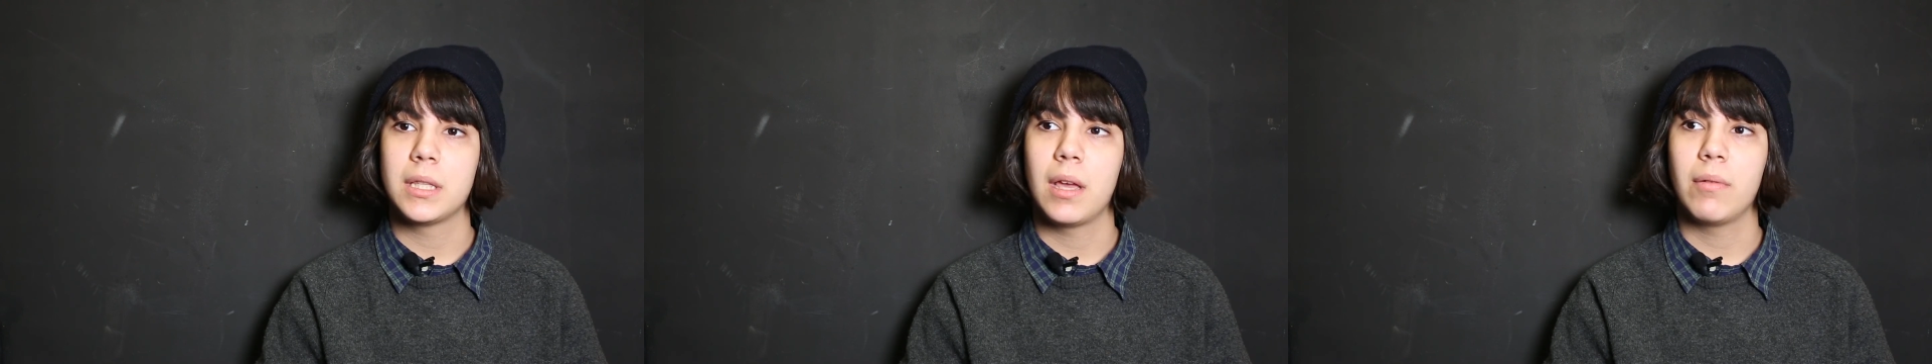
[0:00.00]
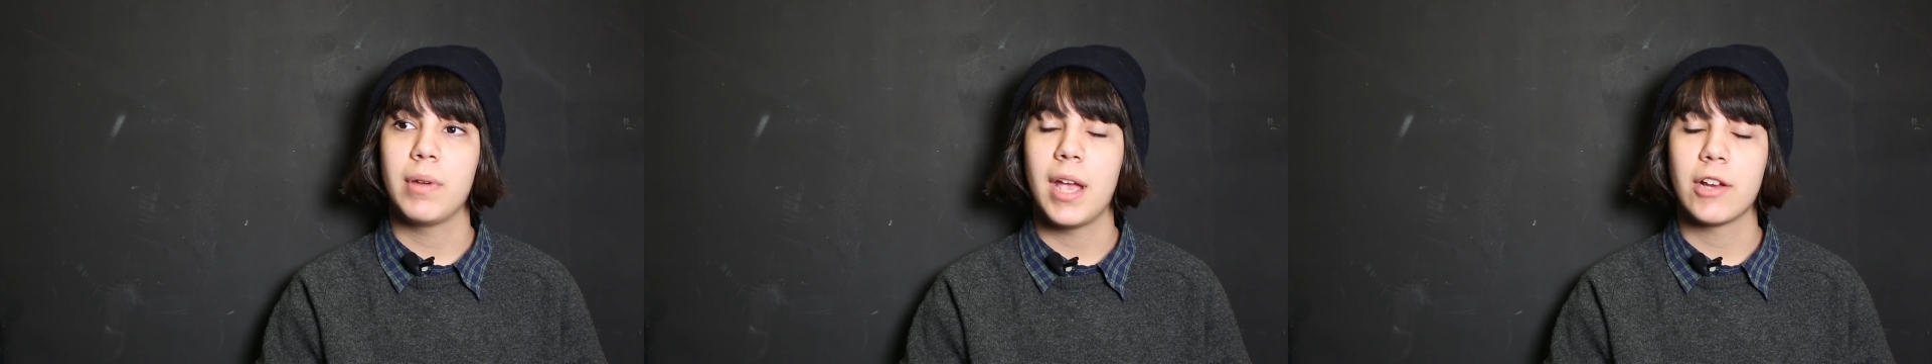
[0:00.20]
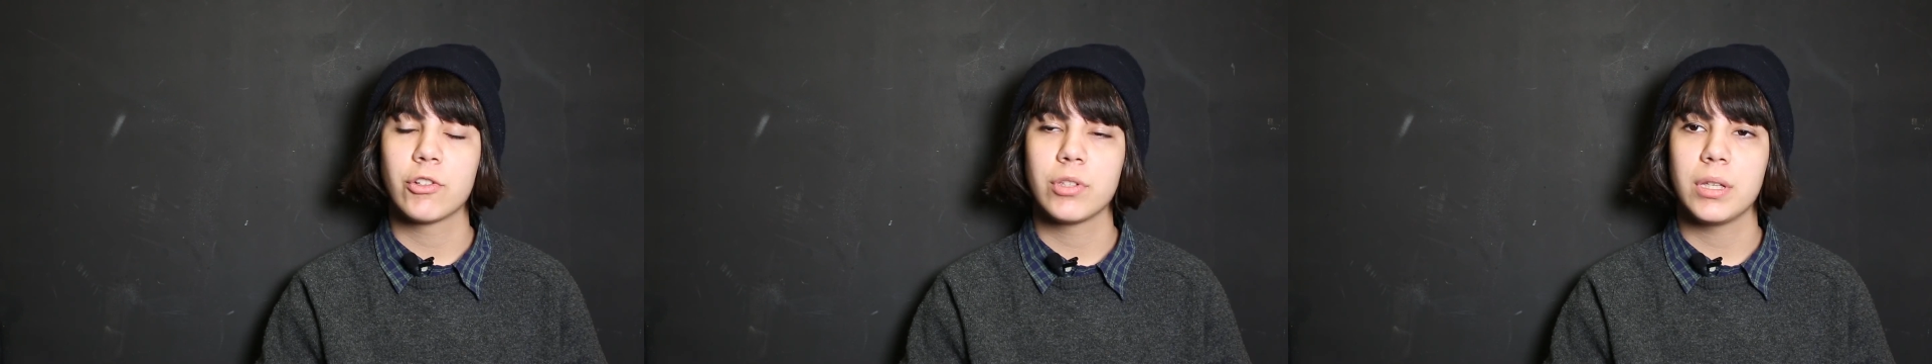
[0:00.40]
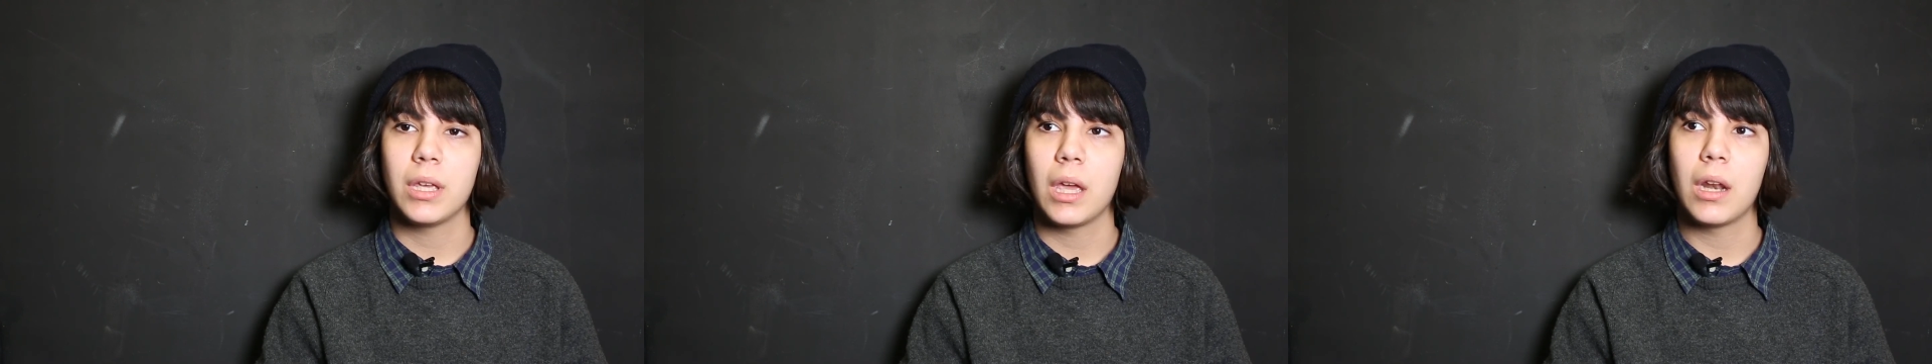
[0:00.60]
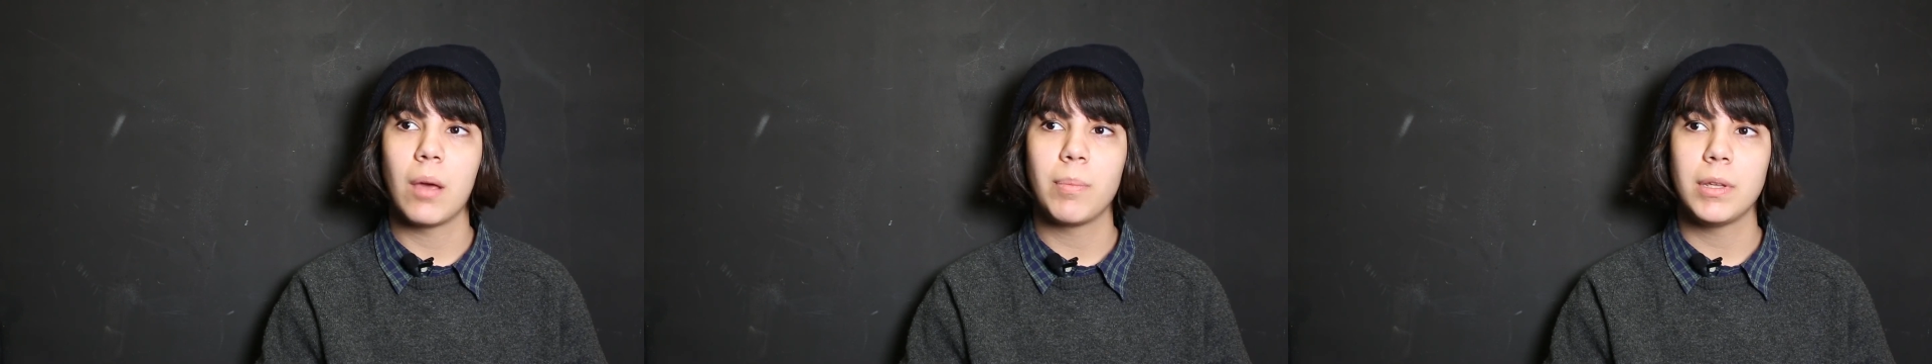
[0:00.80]
that we actually
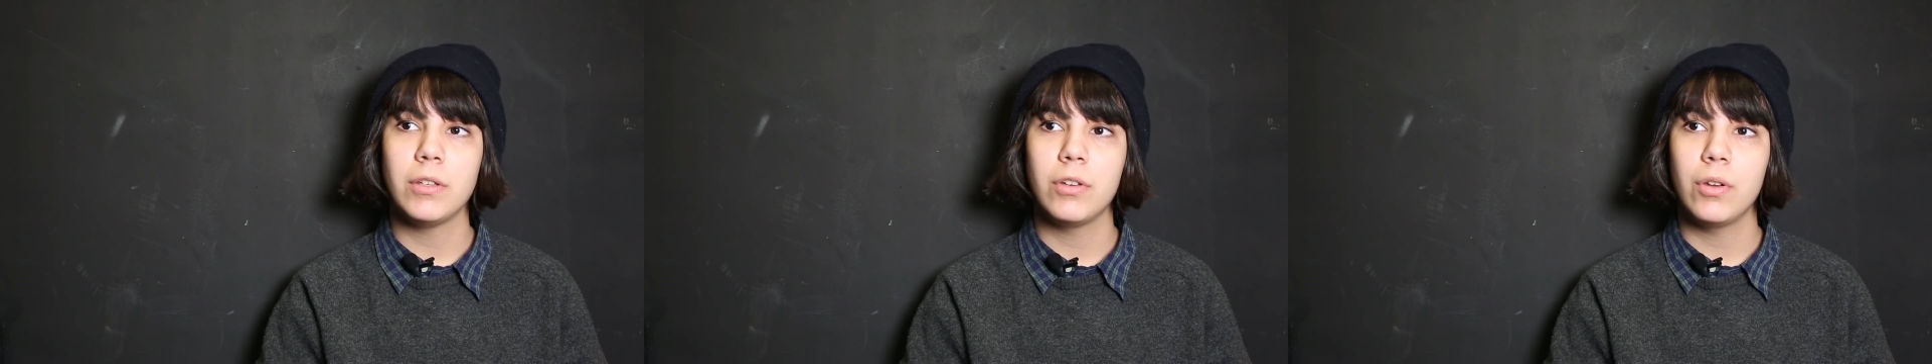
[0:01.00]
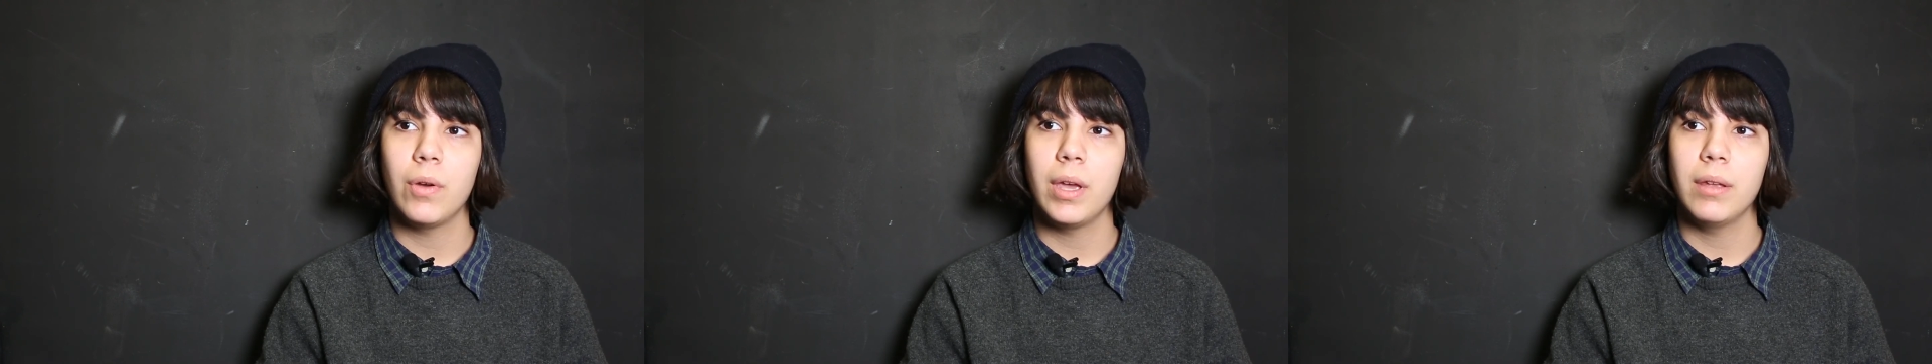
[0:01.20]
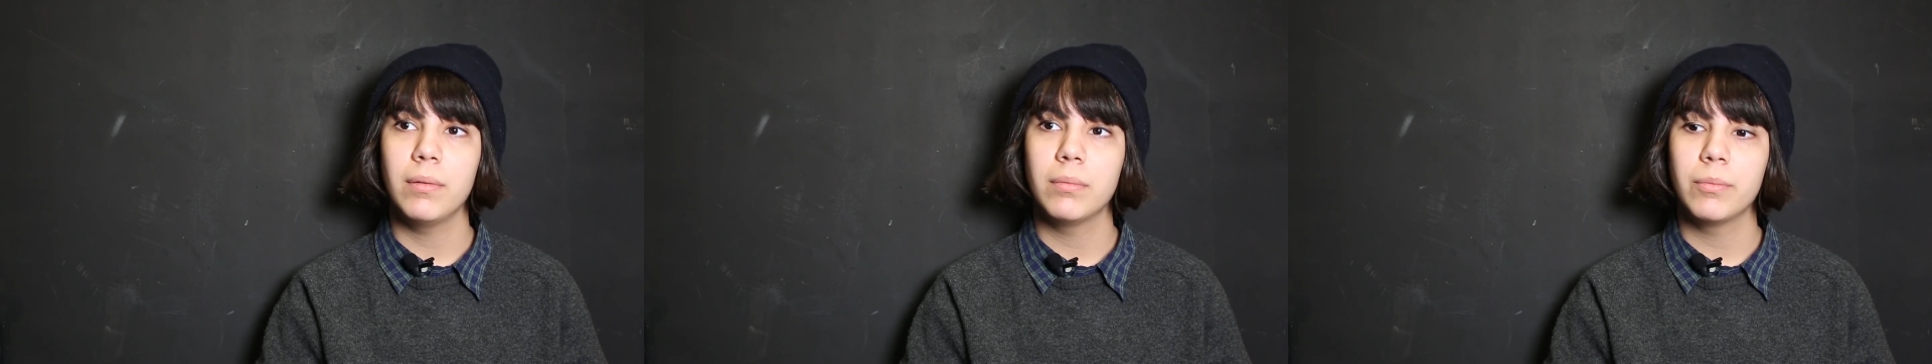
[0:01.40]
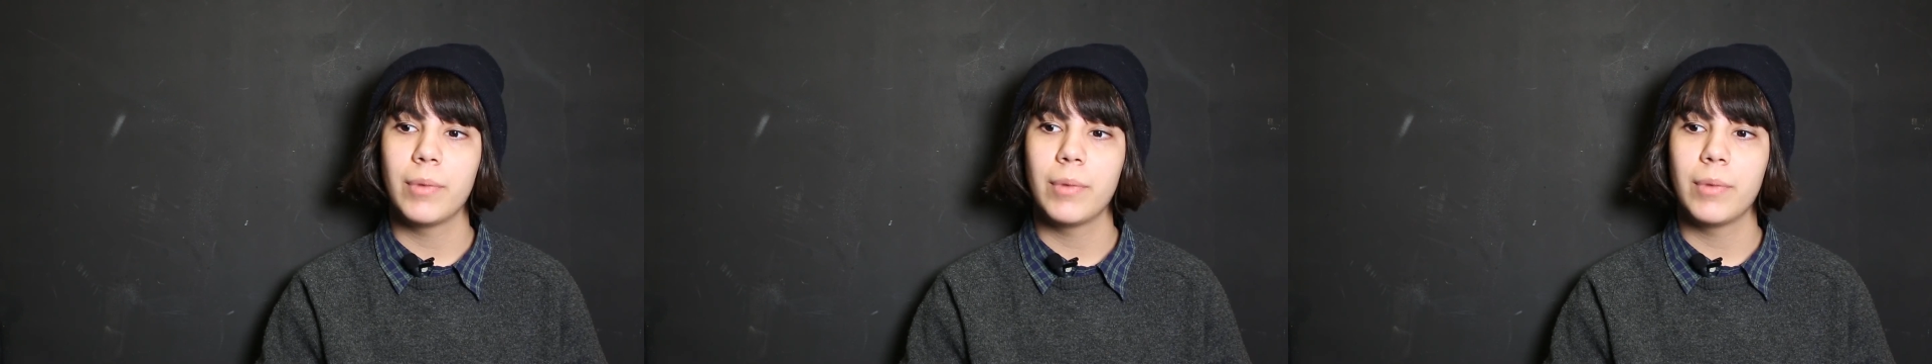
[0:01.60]
get up and do it